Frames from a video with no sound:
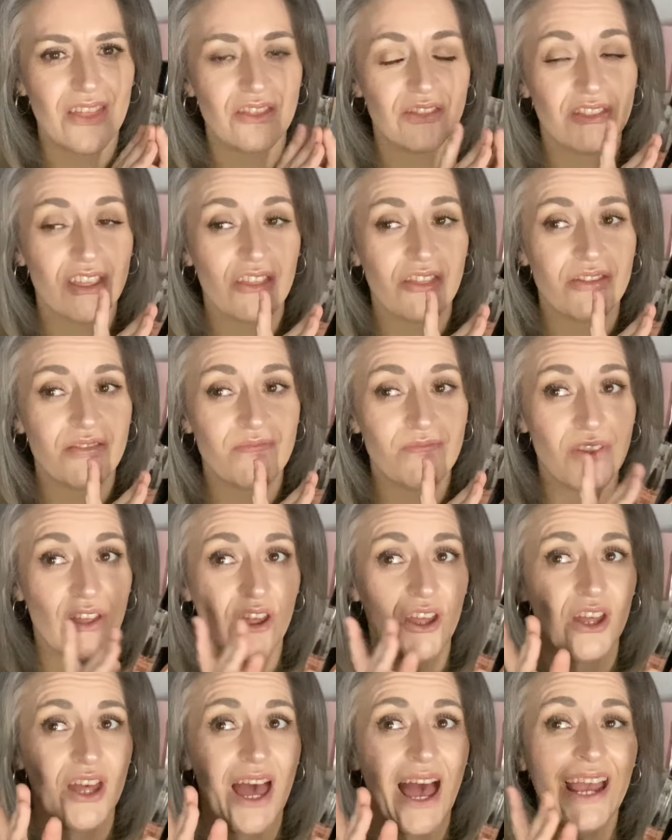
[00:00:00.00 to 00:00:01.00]

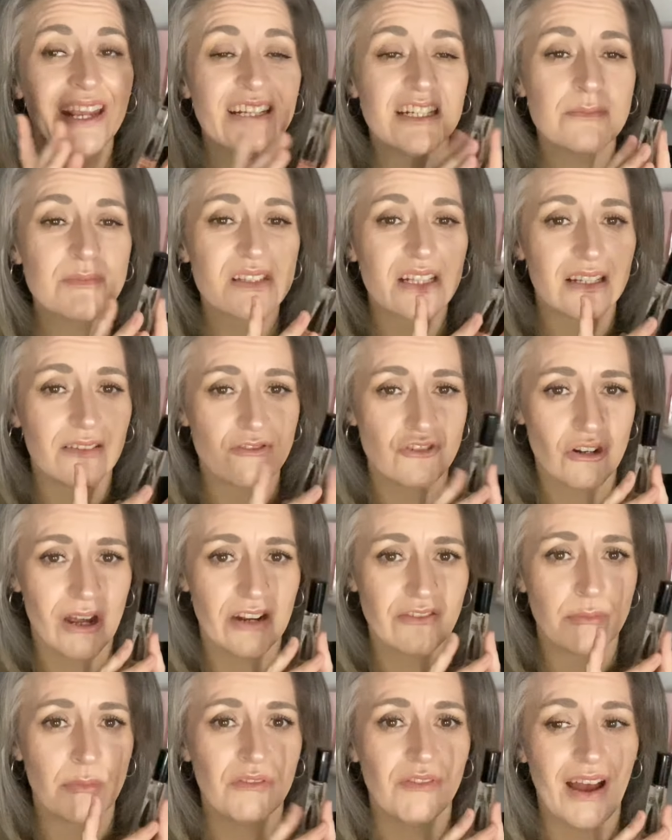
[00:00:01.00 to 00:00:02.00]
the items that I've tried
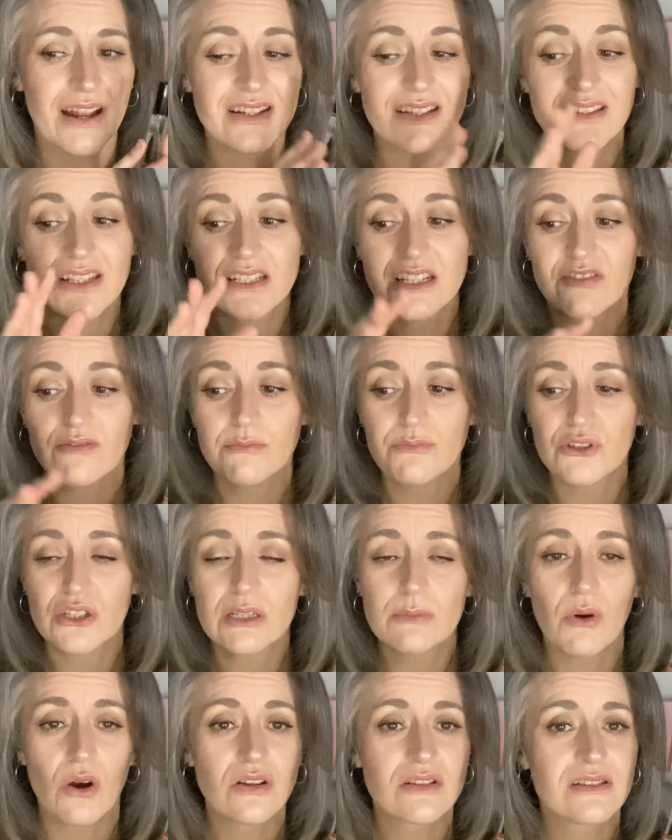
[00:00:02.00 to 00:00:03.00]
from Avant and the different beauty
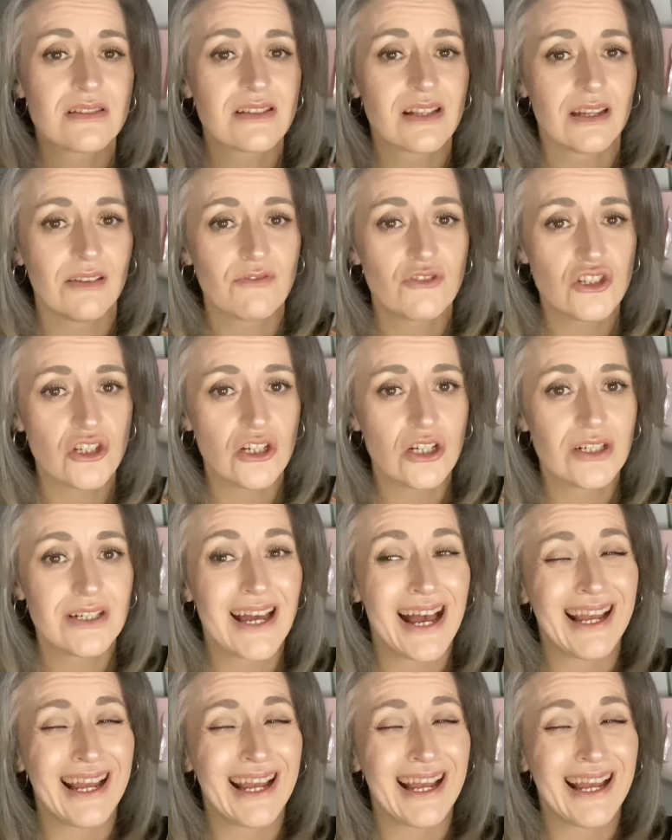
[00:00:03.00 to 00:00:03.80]
boxes that I've done,